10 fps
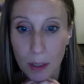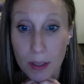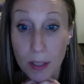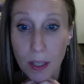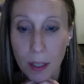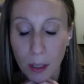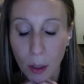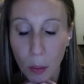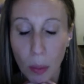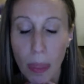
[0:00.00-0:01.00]

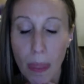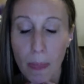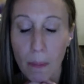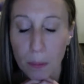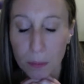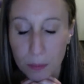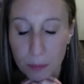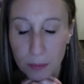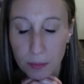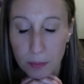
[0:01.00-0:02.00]
saying,
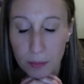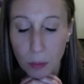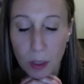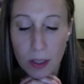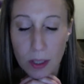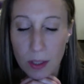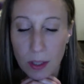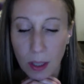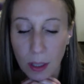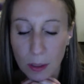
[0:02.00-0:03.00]
what is he
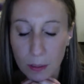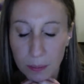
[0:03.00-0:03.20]
saying?